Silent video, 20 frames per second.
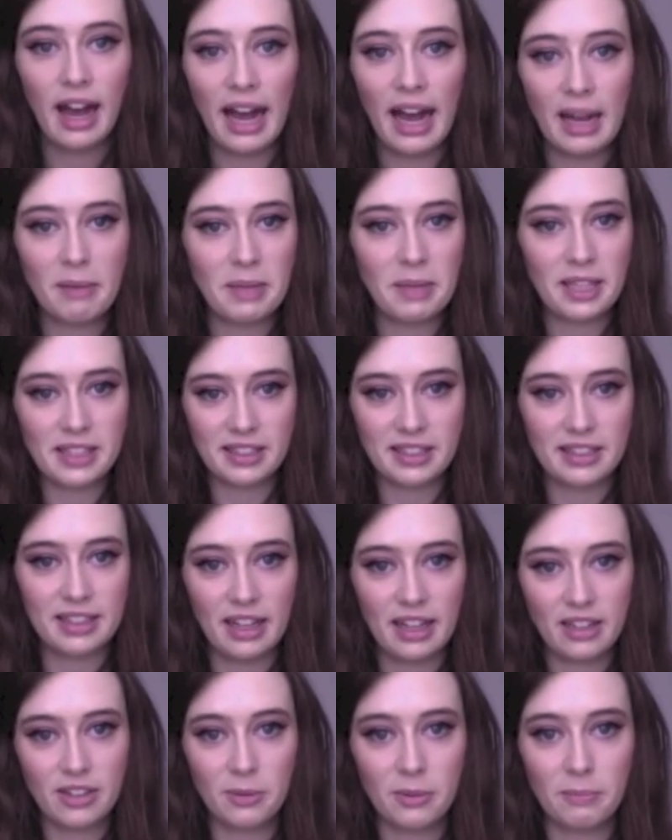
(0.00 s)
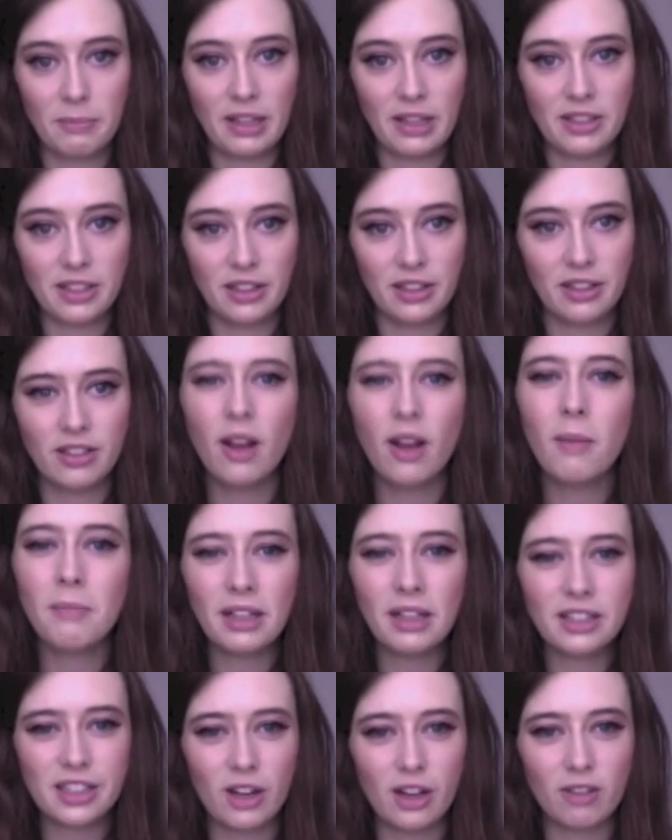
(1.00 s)
and basically ended up not
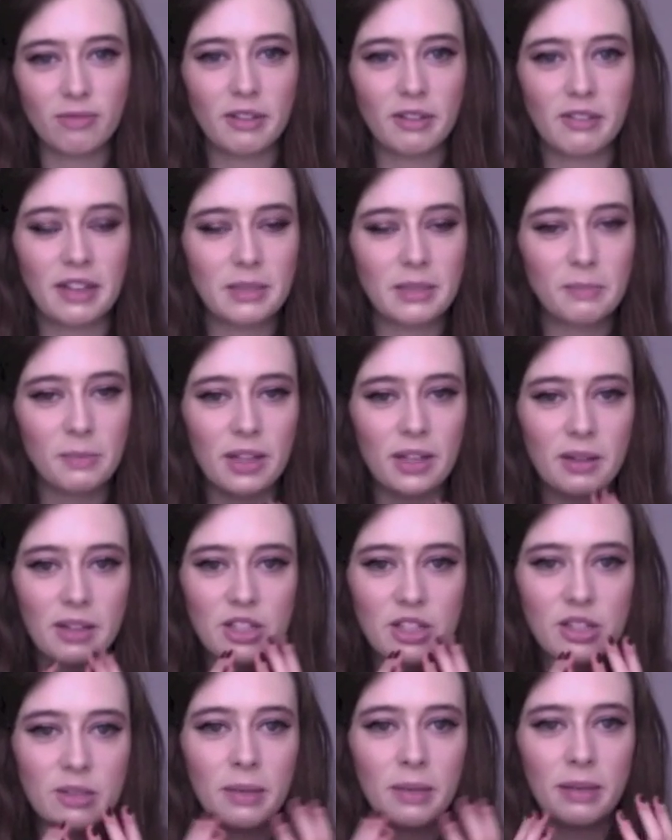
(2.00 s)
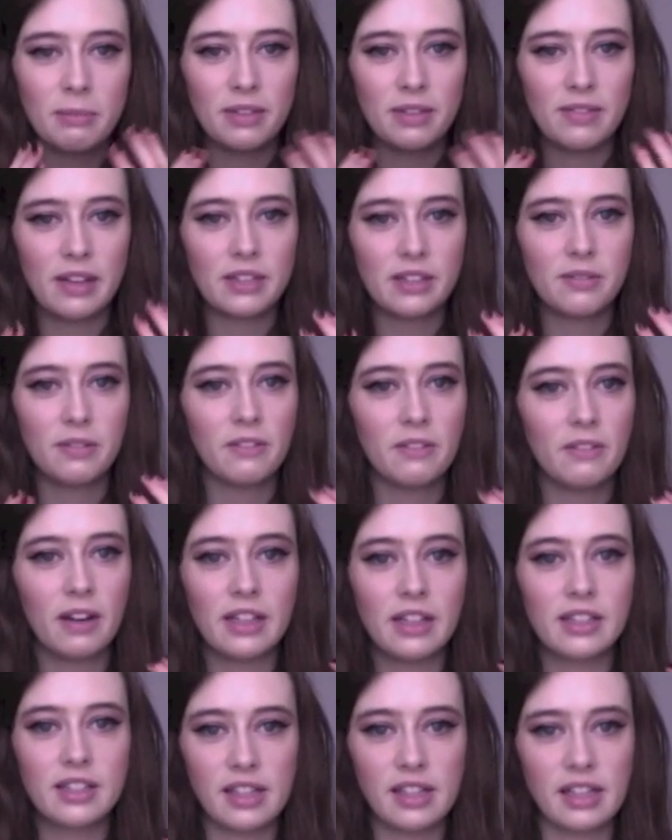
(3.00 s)
melting off my face, but it just made my face feel
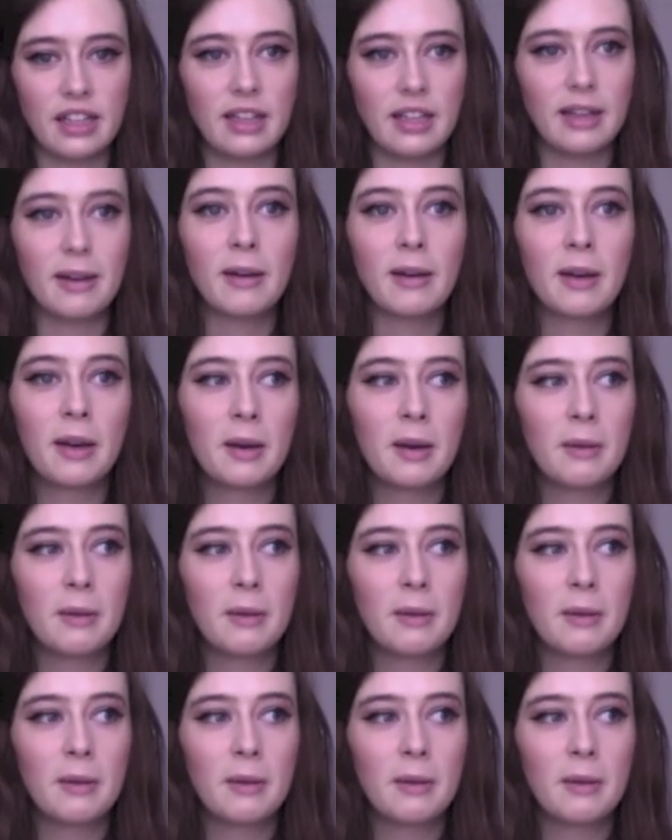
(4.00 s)
very sticky.